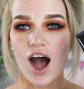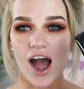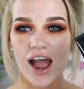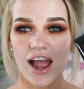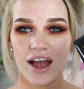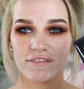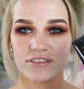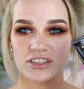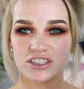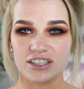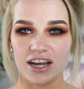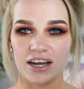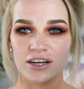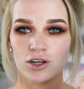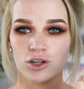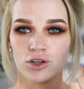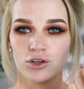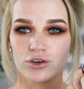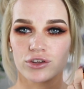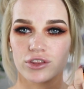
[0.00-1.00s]
I have the
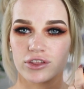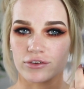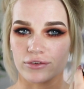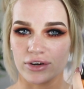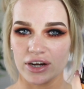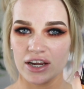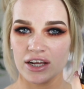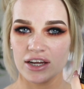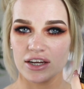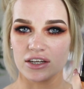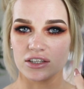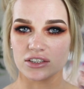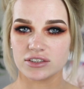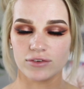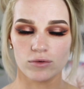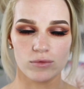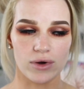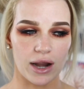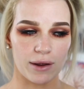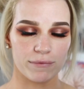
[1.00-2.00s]
shade Look 3. It is
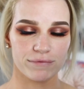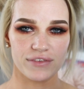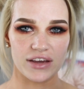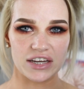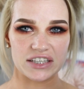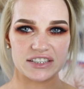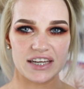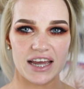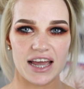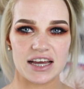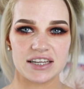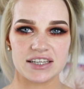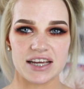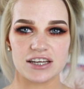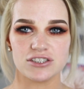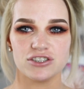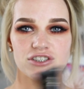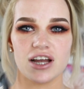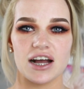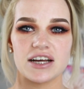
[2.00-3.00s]
for when I'm fake tanned.
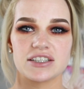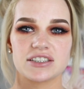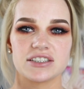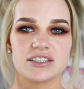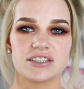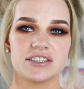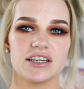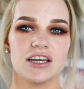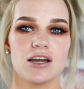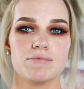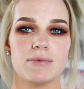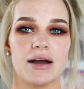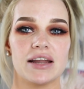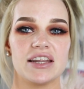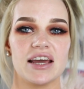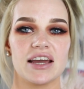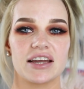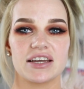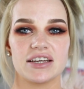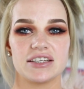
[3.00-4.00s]
As you guys can see, my
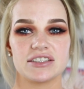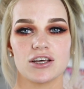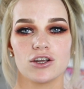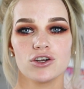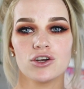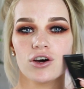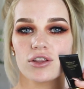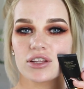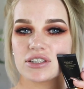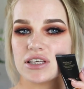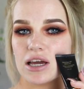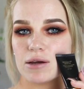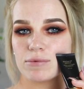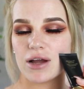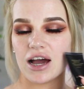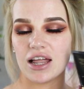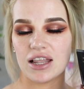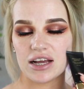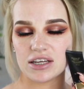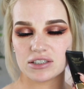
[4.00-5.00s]
neck is not the same
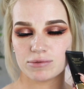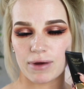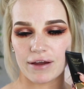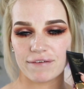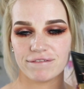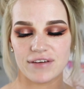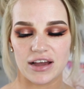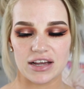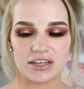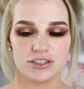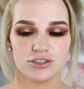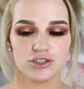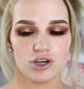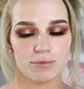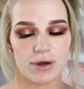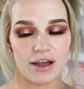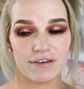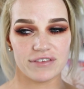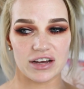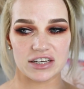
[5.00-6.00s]
color as my face, so
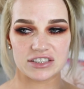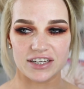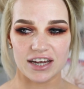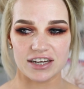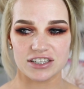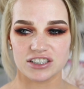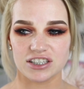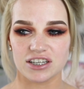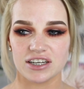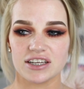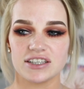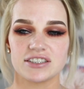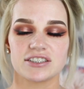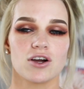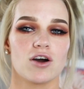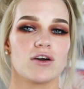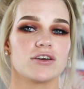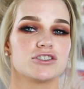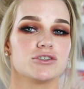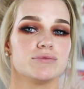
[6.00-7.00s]
my foundation is
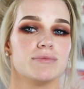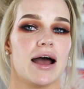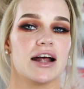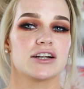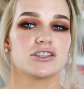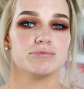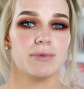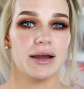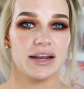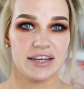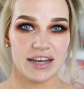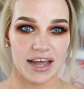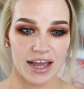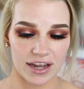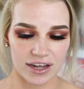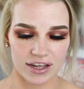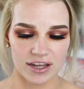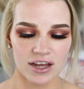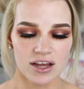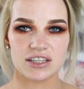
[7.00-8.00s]
going to match my
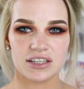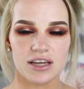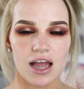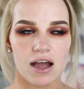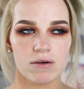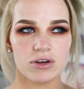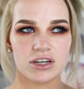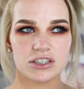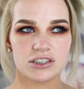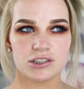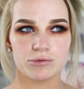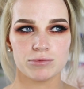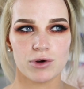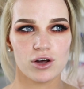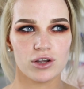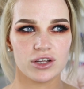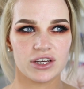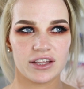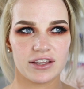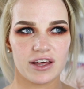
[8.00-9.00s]
neck. Basically, I went into
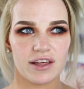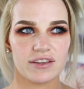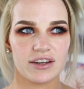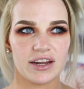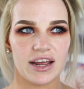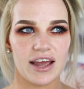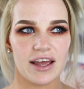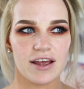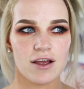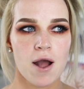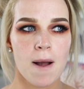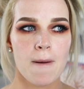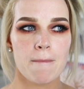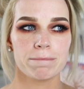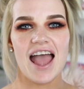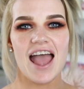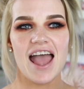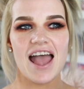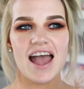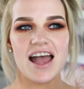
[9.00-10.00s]
Napoleon the other day
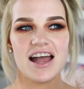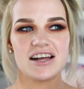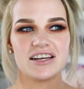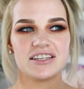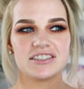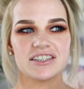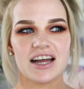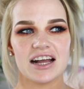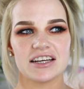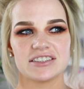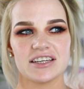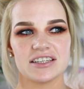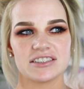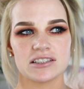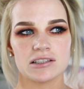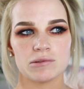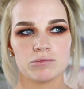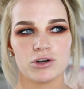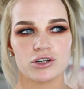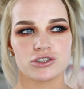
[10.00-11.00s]
and I said
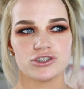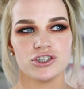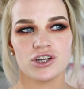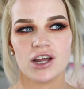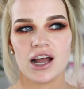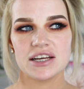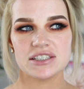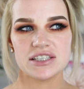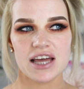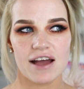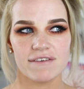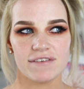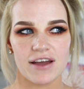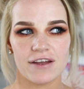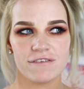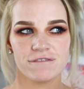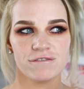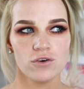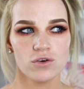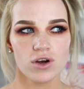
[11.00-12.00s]
to them, look, do you guys have
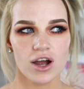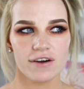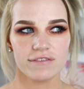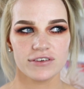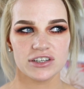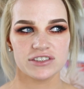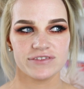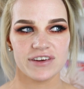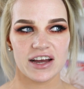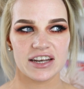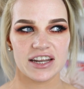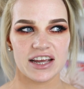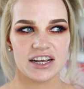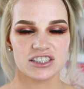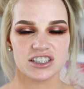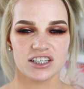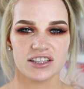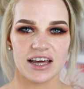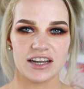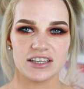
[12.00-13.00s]
a full coverage
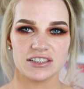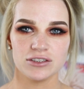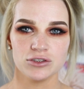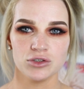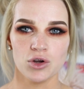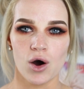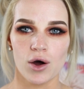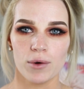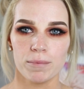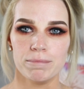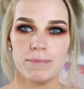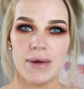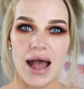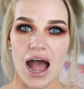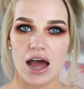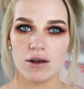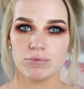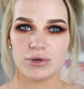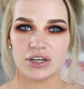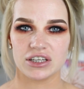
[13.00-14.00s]
foundation that is not matte?